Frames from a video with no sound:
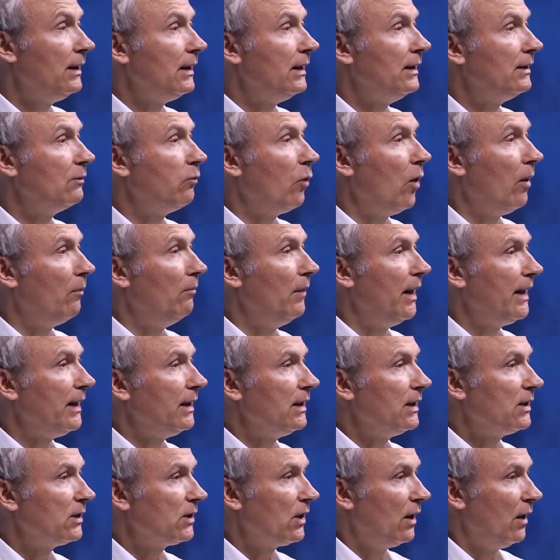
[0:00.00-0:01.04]
is what
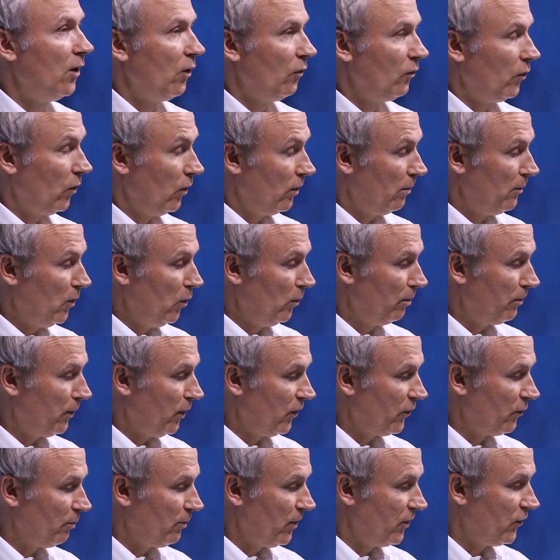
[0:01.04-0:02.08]
makes for a more
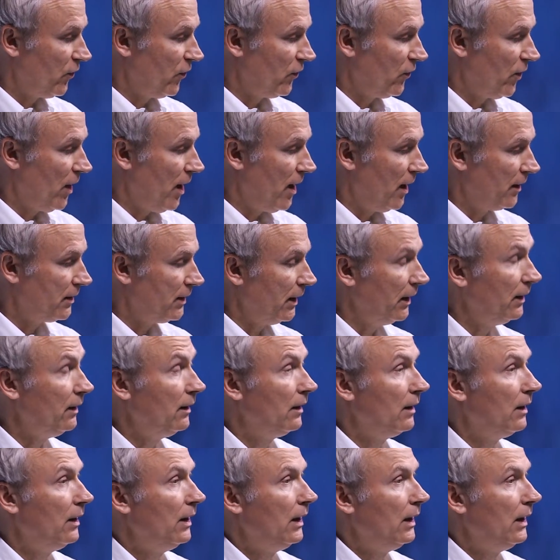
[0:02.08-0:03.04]
prosperous society.